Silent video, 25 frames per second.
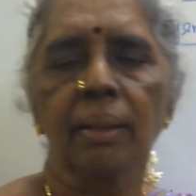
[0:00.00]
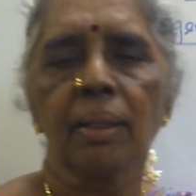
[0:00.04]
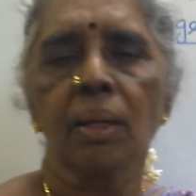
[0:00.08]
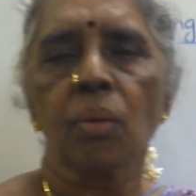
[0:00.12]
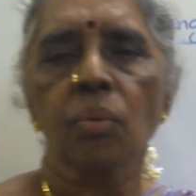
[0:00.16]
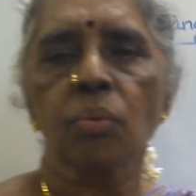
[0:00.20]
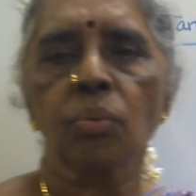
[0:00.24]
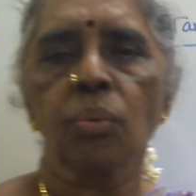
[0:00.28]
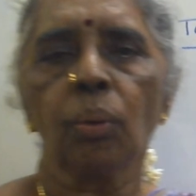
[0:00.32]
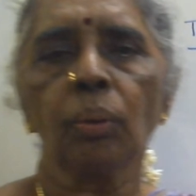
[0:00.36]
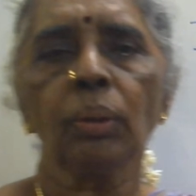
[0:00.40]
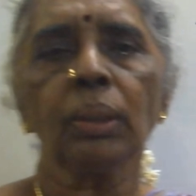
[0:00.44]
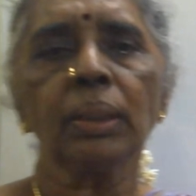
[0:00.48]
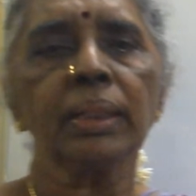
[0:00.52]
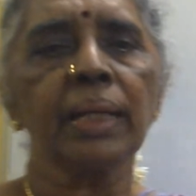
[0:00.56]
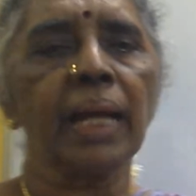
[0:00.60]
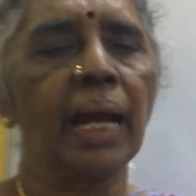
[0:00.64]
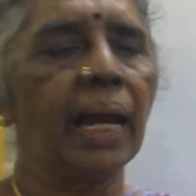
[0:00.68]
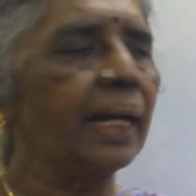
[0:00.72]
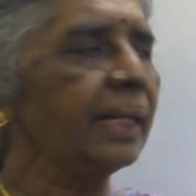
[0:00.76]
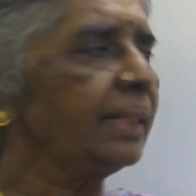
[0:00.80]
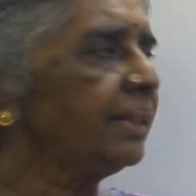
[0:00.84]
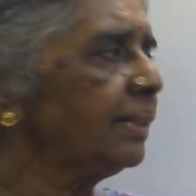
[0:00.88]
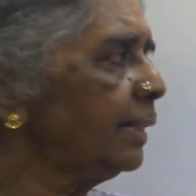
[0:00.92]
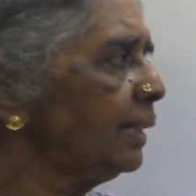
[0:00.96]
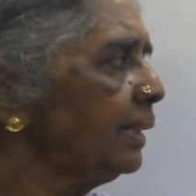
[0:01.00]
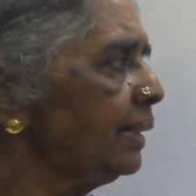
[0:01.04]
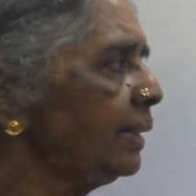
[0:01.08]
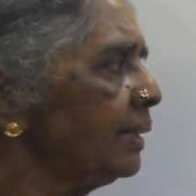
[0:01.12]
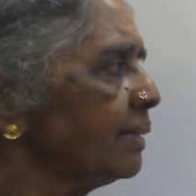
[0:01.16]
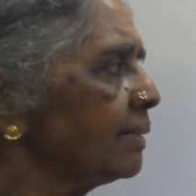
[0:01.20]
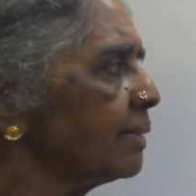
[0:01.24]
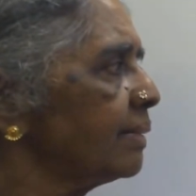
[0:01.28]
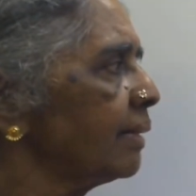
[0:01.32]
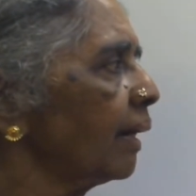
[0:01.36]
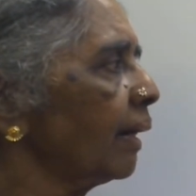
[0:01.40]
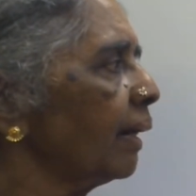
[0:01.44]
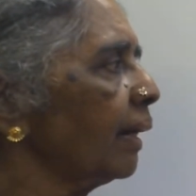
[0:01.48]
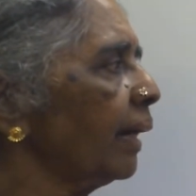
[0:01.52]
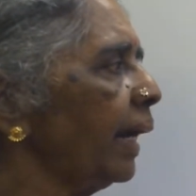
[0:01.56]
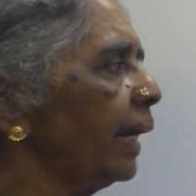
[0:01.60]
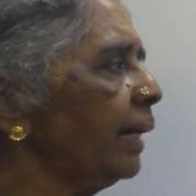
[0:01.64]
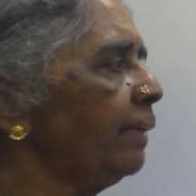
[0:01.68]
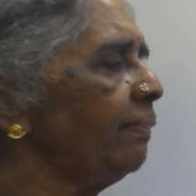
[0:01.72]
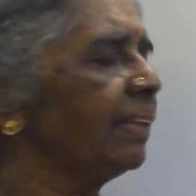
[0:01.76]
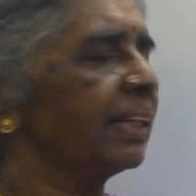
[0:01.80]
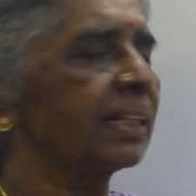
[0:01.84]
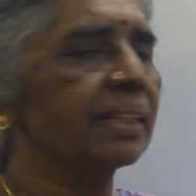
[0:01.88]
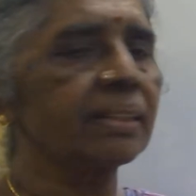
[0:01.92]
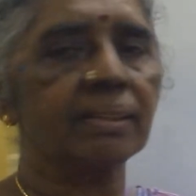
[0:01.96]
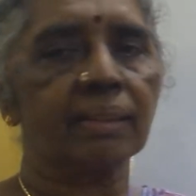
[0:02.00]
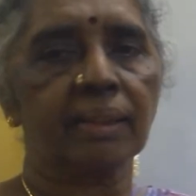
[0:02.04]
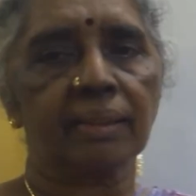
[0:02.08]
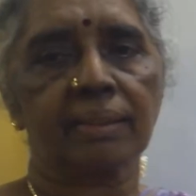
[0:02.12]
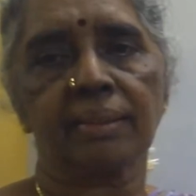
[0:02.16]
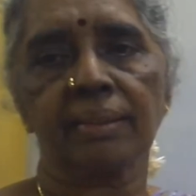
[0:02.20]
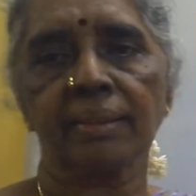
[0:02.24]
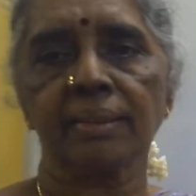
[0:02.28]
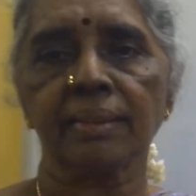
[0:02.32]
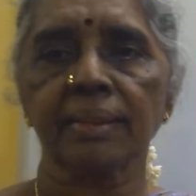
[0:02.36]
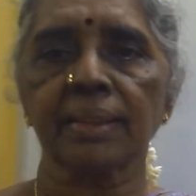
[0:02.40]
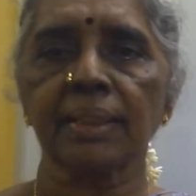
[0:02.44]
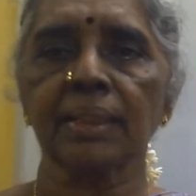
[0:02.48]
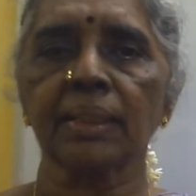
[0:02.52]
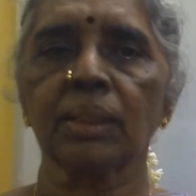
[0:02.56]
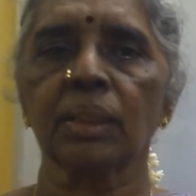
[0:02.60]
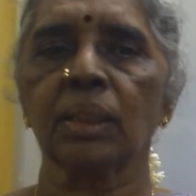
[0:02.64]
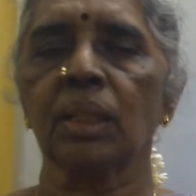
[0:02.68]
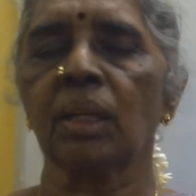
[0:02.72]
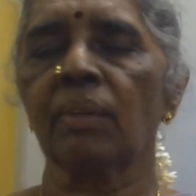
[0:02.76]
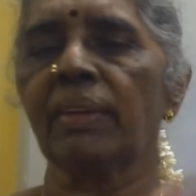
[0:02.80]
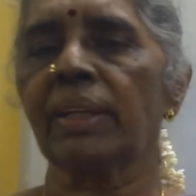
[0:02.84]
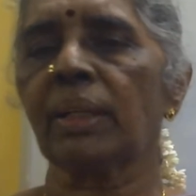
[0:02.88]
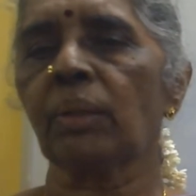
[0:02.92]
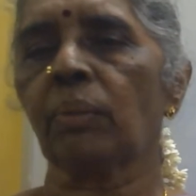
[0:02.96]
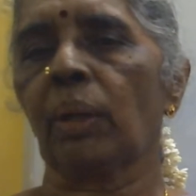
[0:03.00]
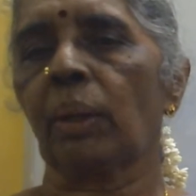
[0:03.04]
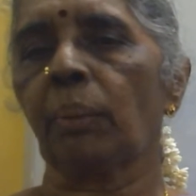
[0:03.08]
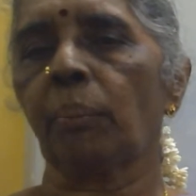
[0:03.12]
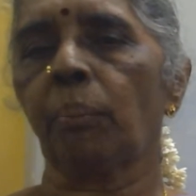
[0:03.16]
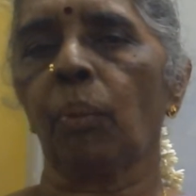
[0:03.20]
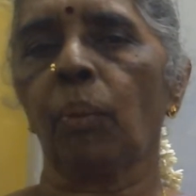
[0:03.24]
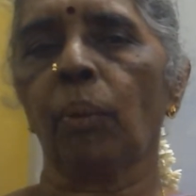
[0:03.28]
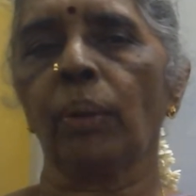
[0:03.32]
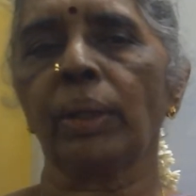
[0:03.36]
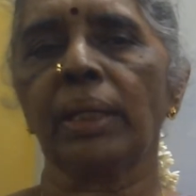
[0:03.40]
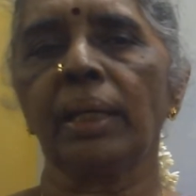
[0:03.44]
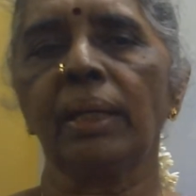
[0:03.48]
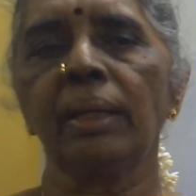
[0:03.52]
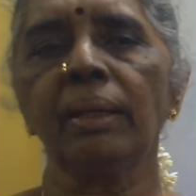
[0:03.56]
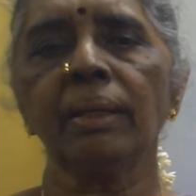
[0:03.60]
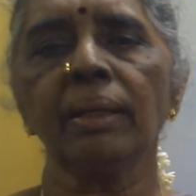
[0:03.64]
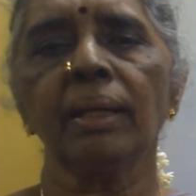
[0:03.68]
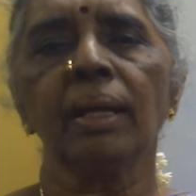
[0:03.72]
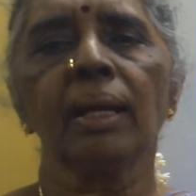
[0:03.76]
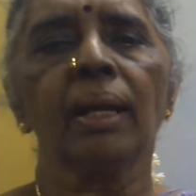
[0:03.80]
So, tangent is the line which touches the curve at one point